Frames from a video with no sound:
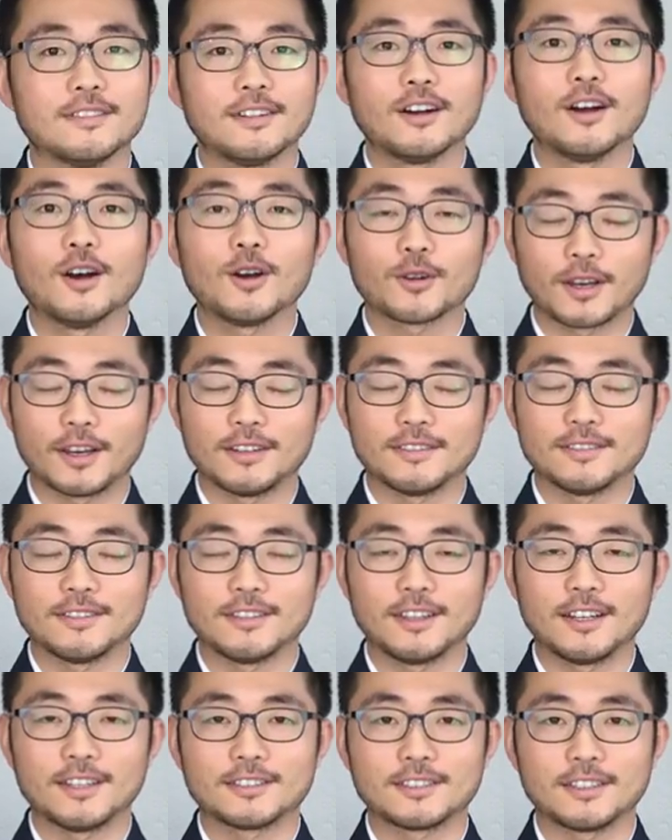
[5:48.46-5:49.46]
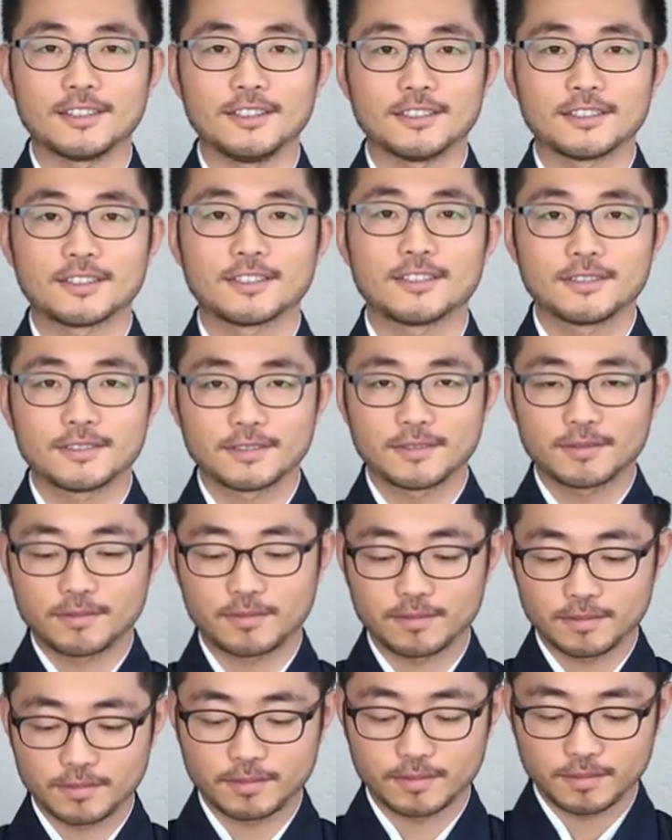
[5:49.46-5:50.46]
Okay, let's eat.
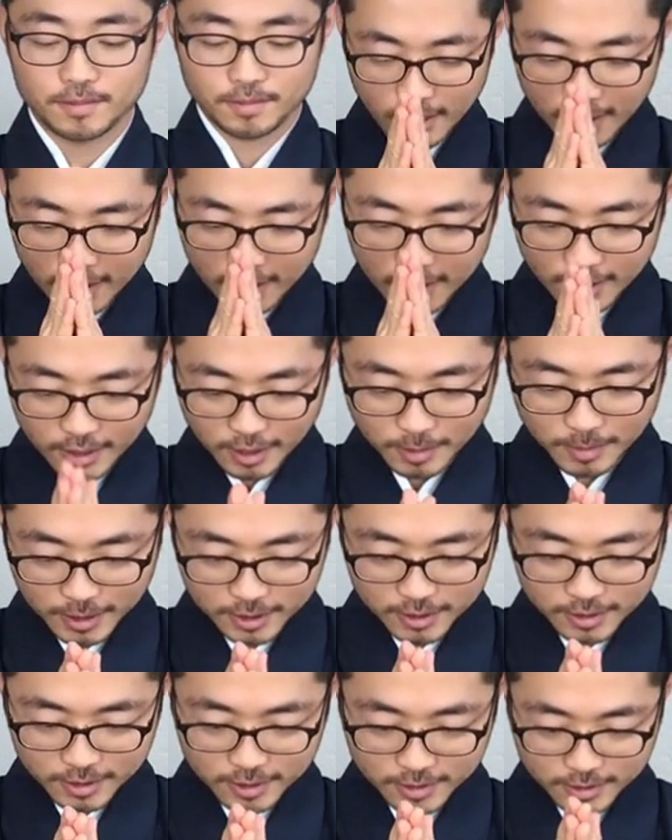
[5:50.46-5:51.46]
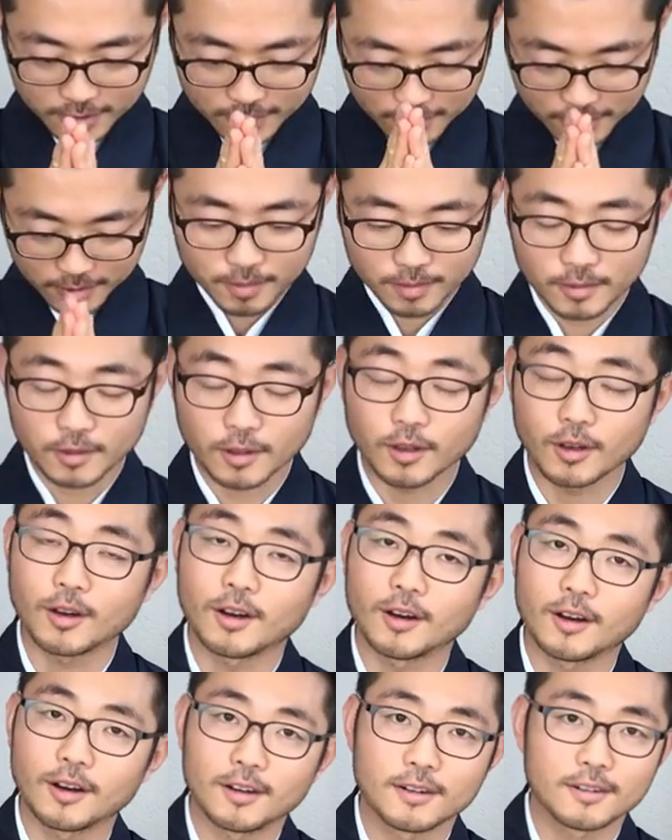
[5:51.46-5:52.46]
Itadakimasu!
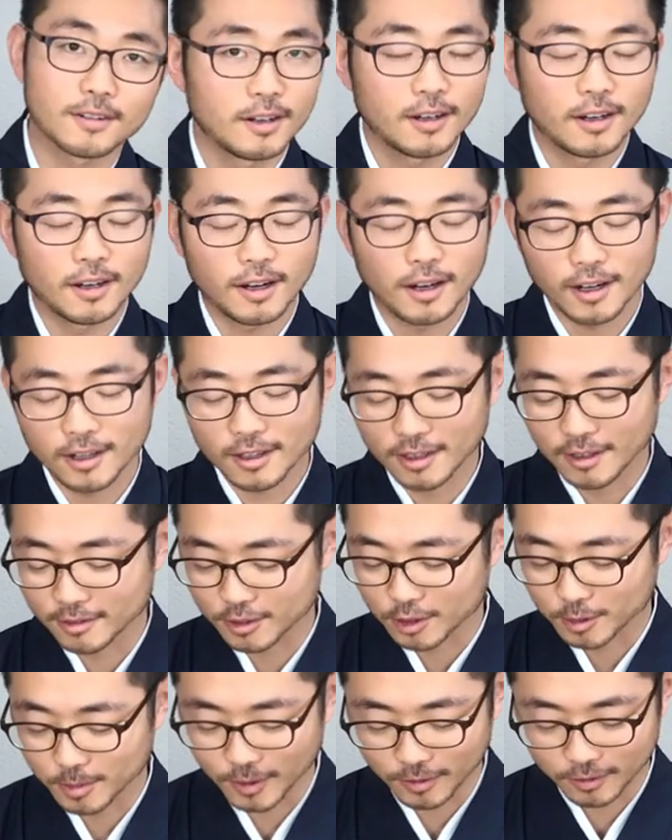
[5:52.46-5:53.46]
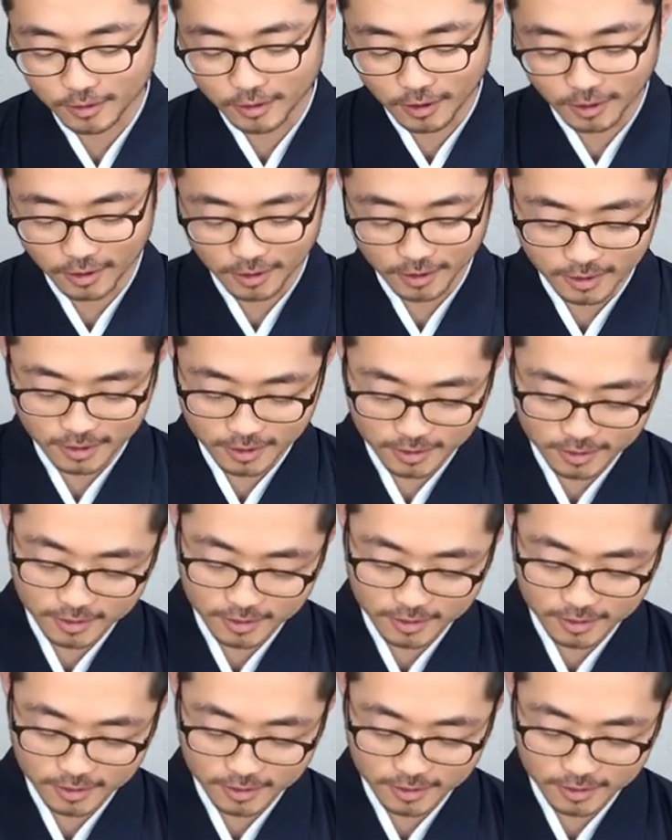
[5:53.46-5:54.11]
Oh, I love the smell of garlic.